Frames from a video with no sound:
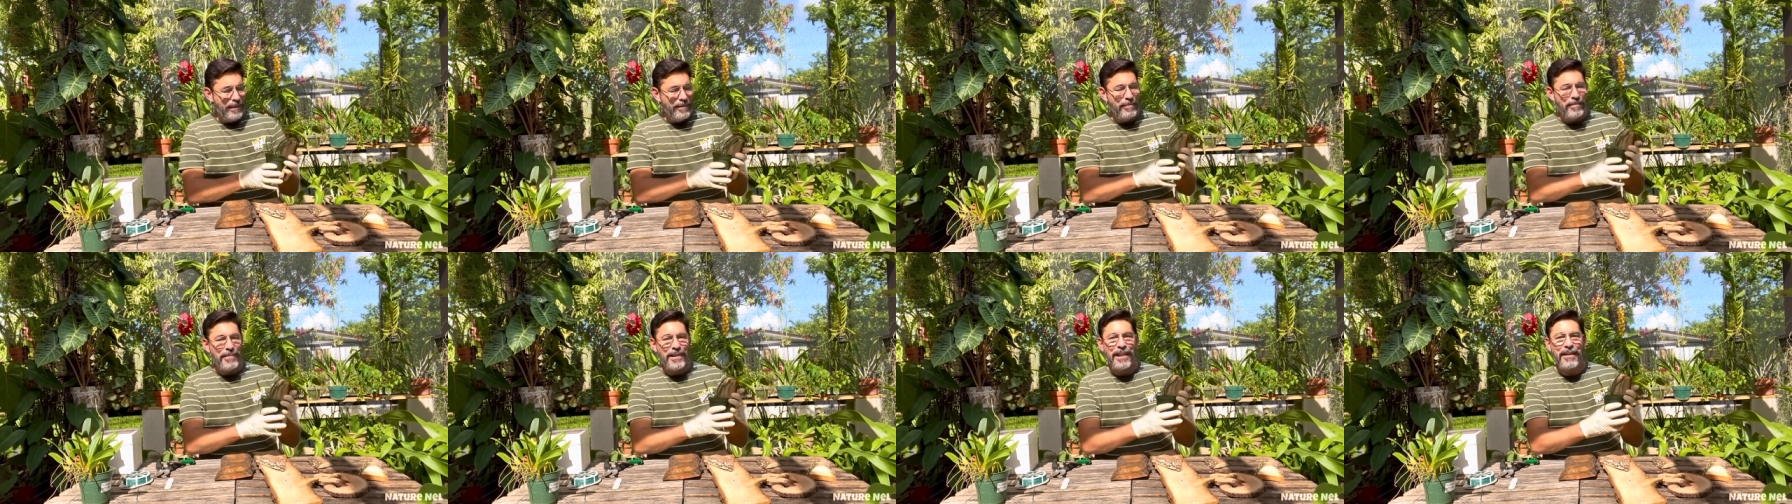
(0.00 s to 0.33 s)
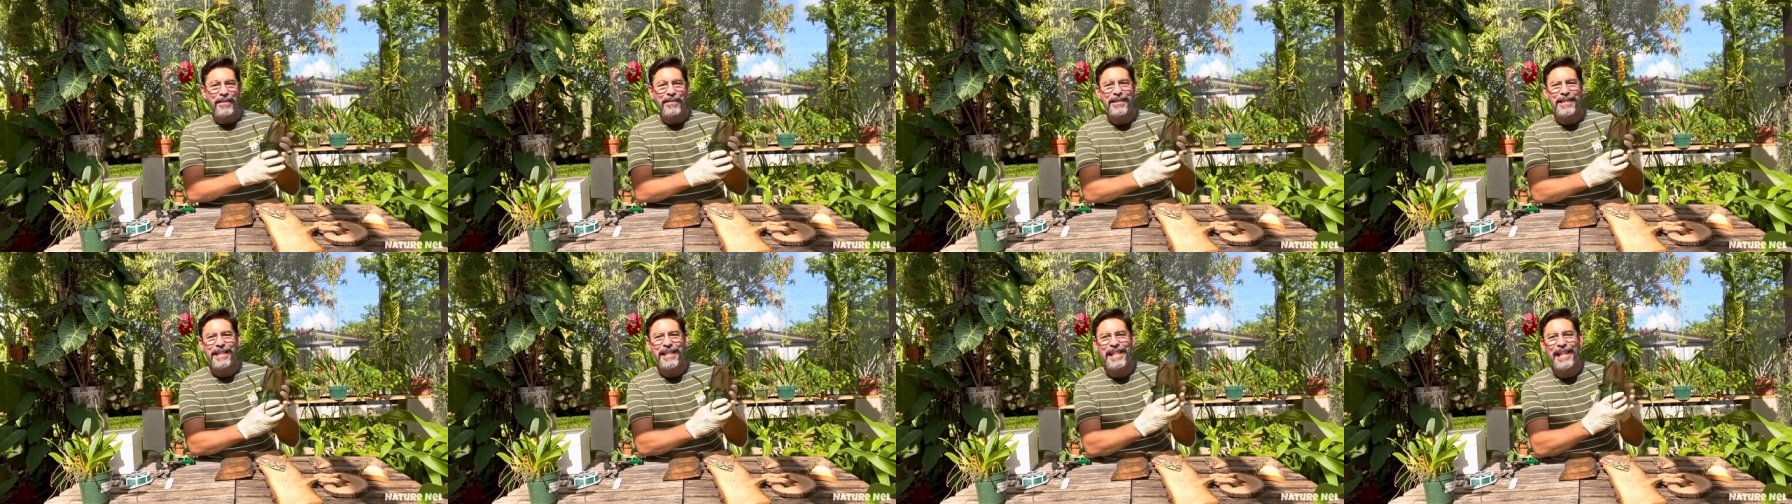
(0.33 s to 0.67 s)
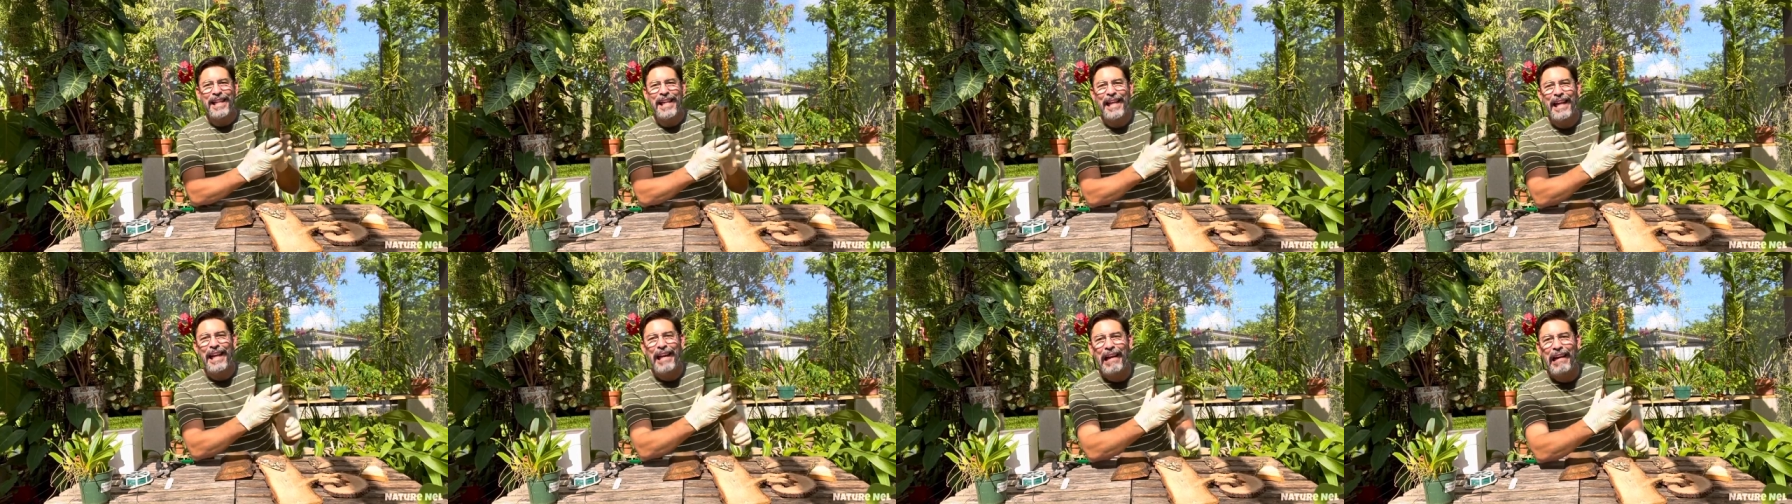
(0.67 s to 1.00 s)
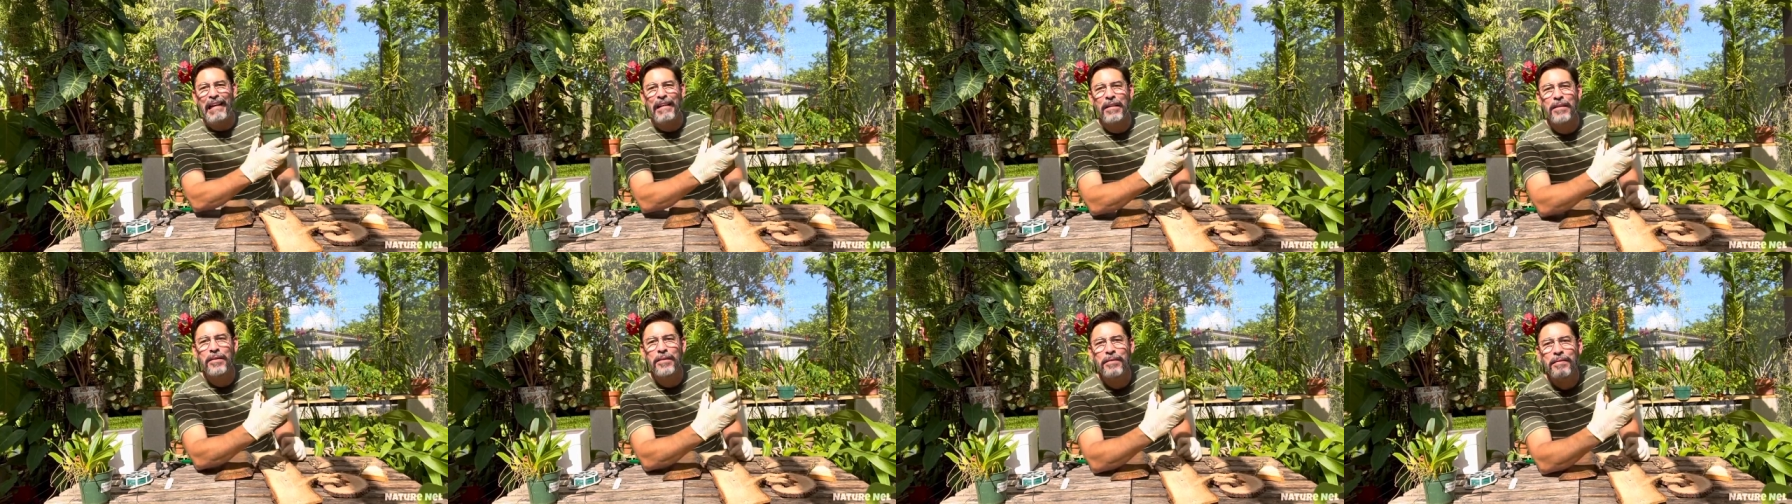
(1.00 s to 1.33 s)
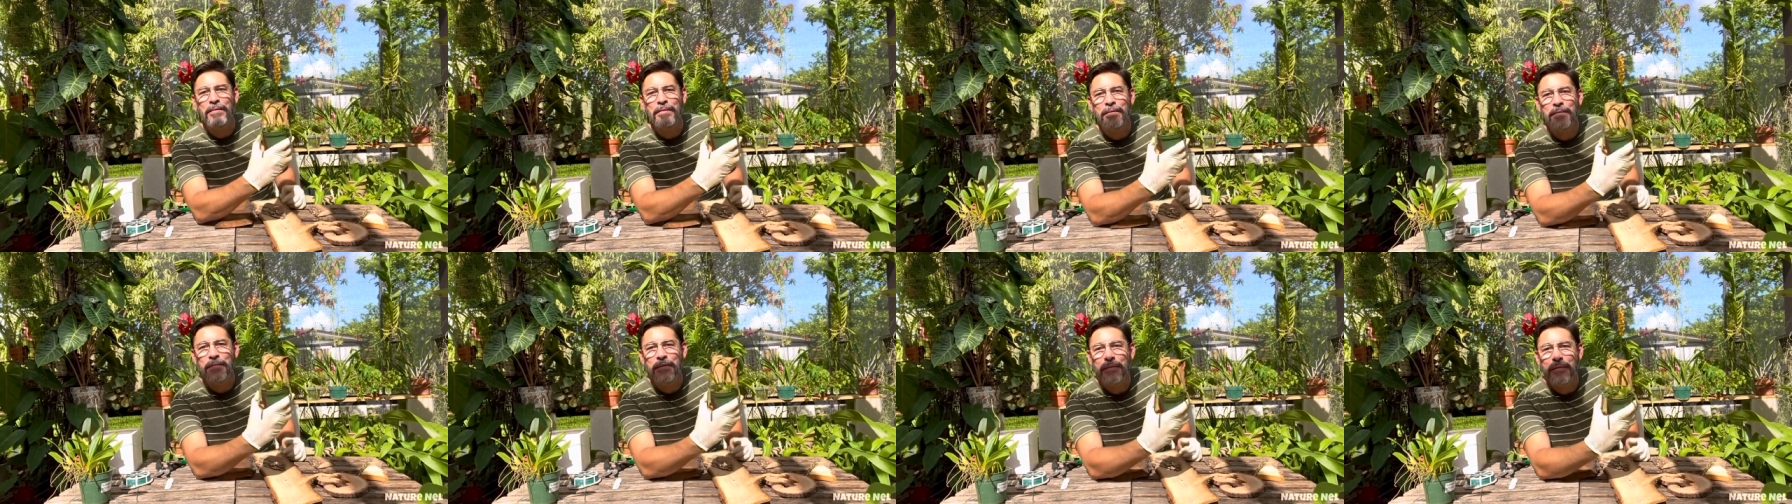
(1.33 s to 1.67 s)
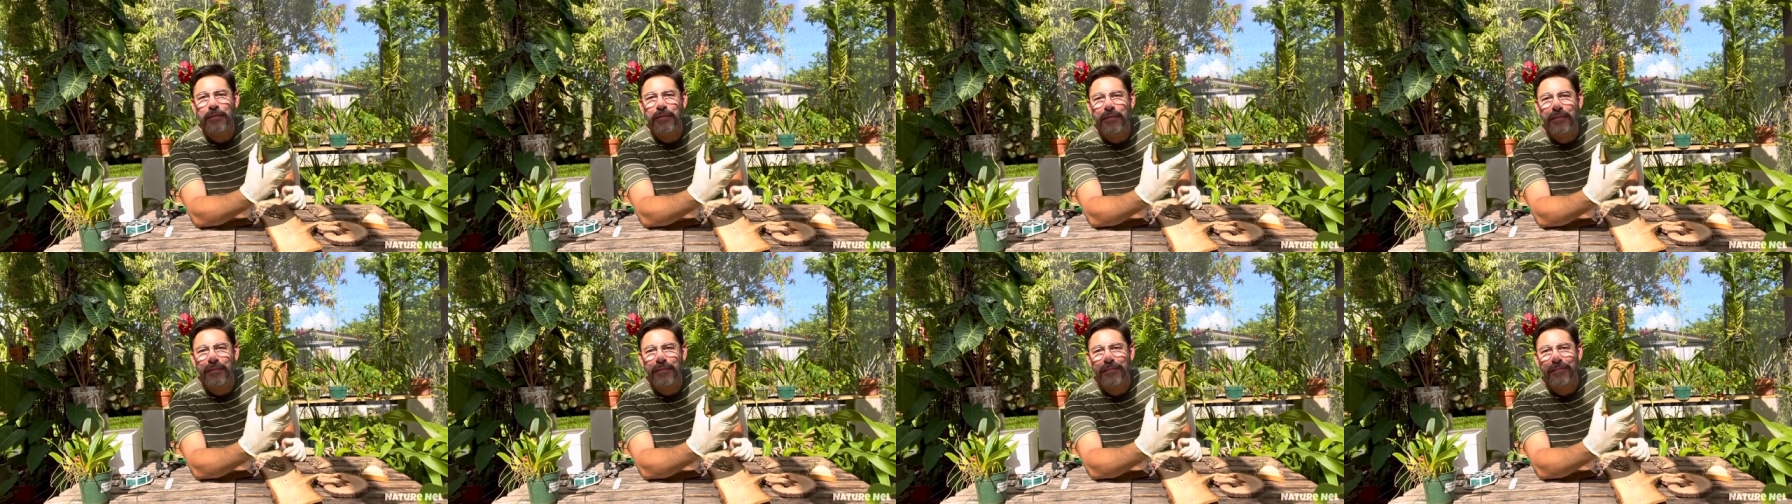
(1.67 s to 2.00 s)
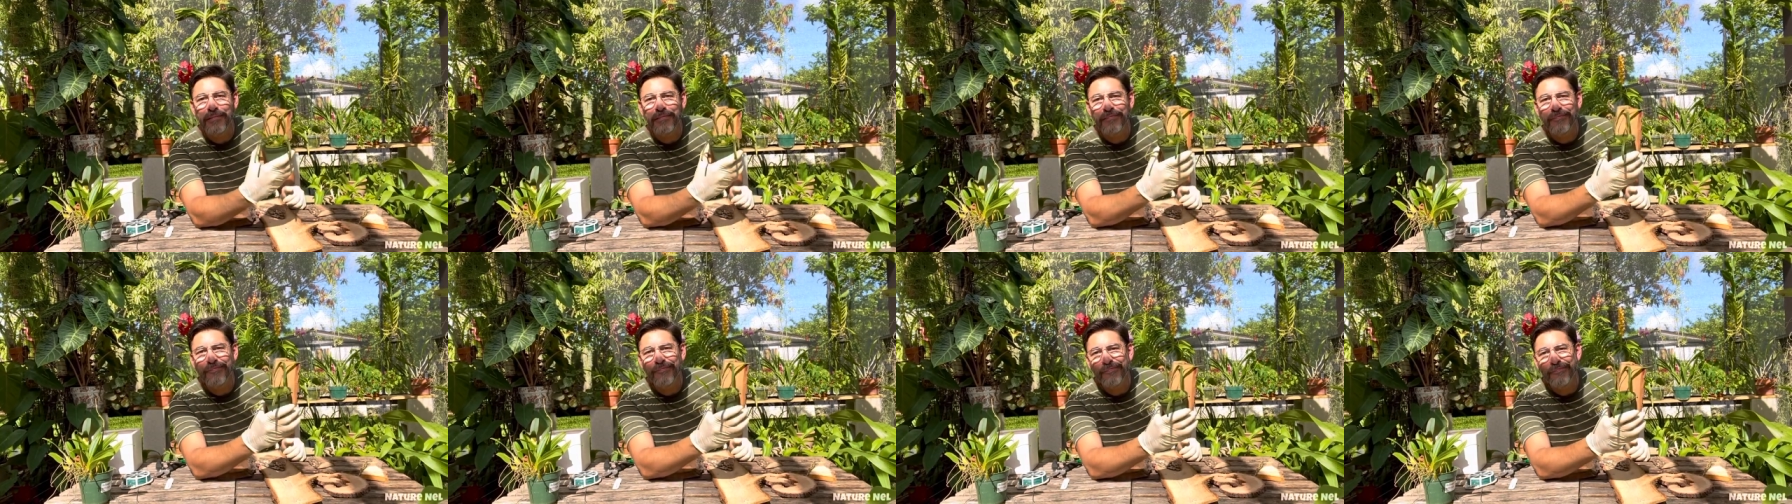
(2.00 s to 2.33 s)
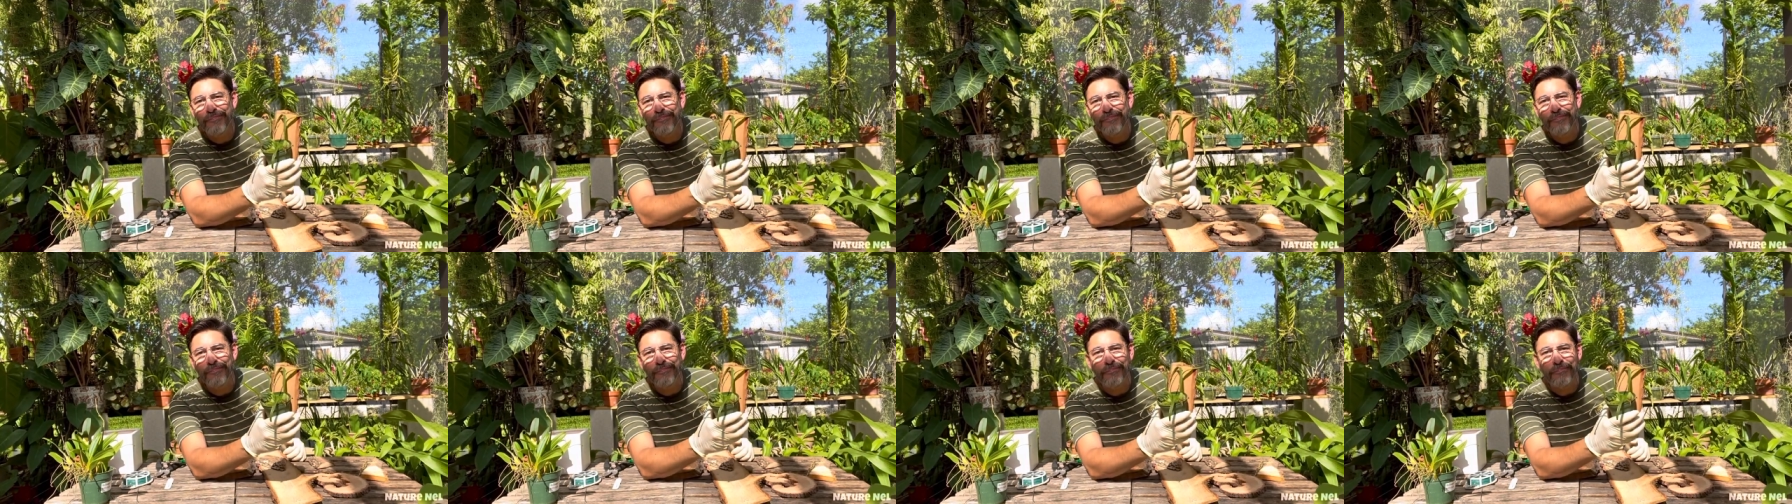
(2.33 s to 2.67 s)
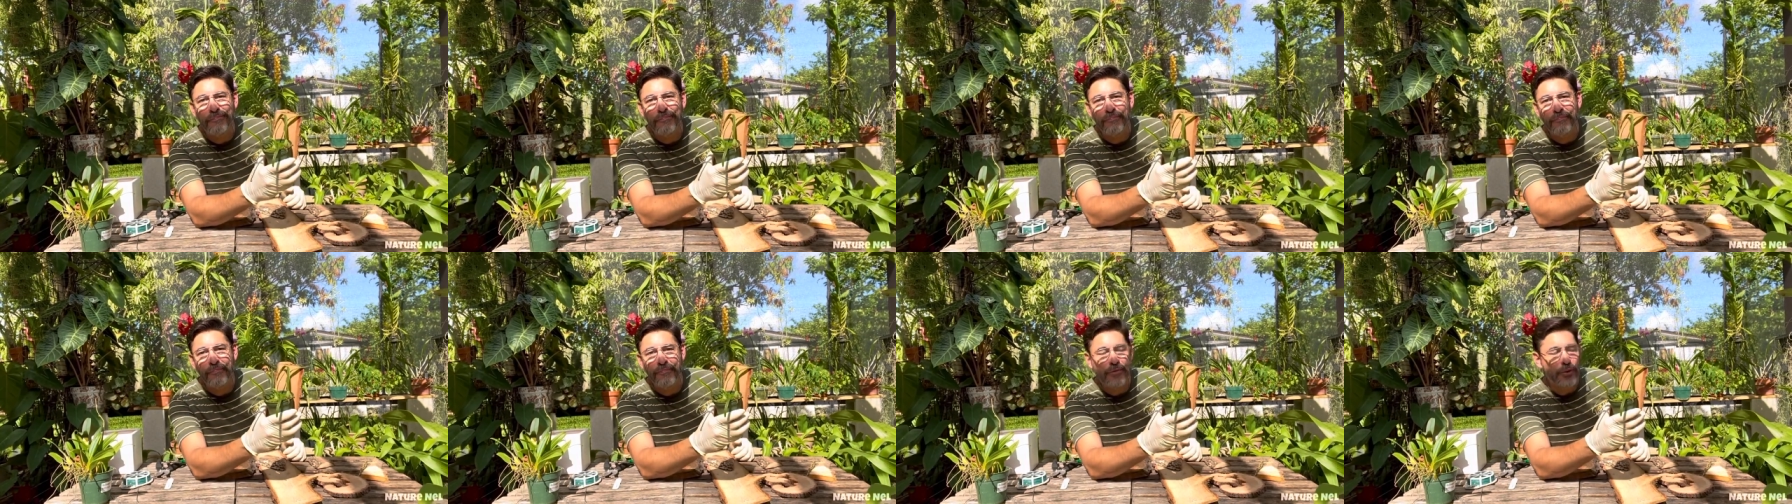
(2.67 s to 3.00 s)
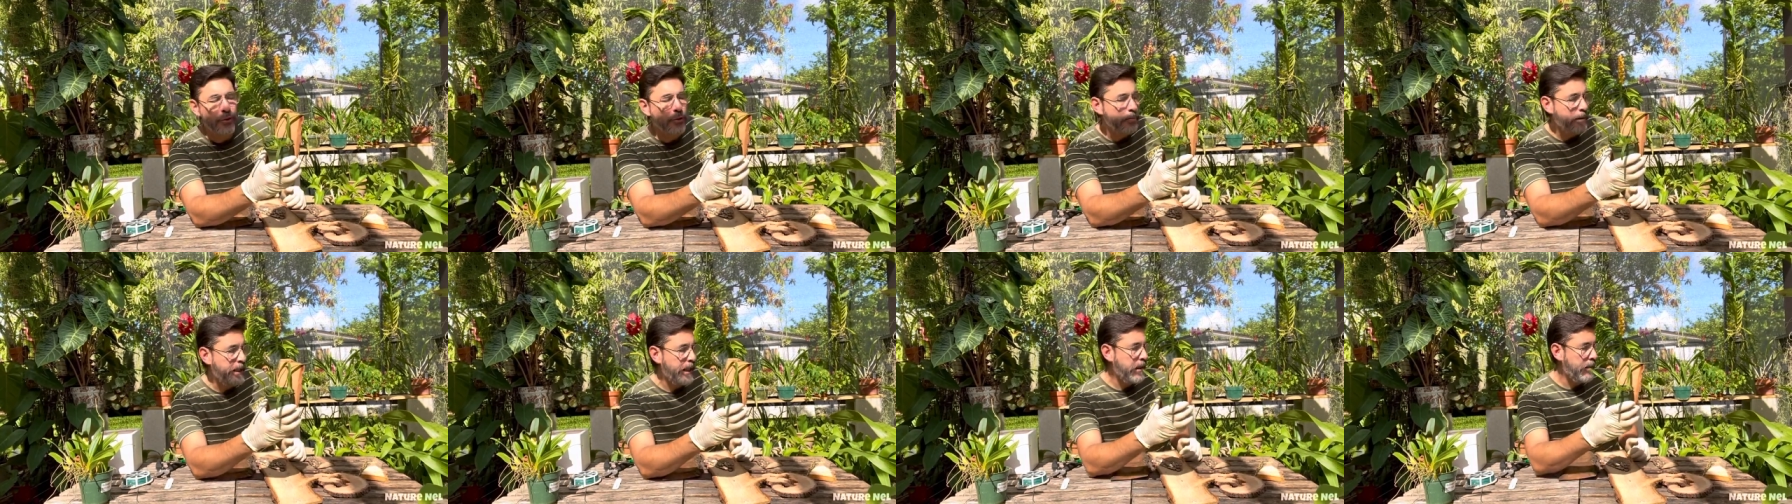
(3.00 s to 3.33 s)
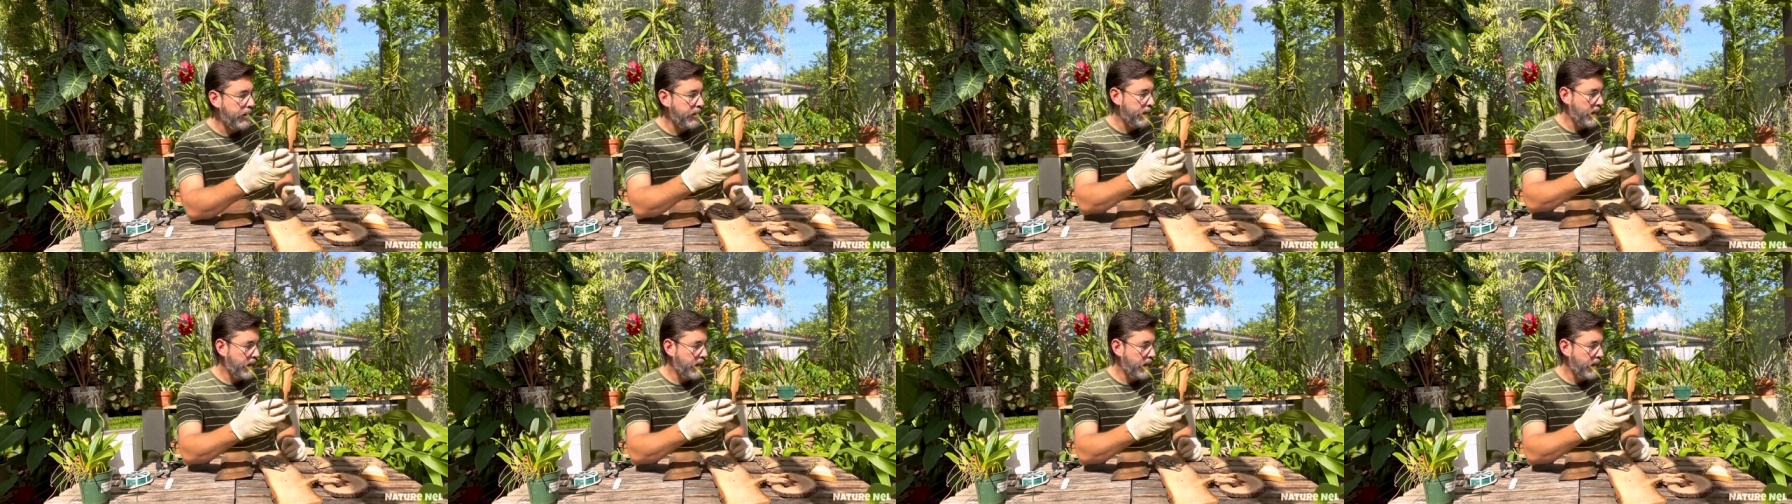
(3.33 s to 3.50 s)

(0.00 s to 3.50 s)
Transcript: But I was like, eh, mm, too big.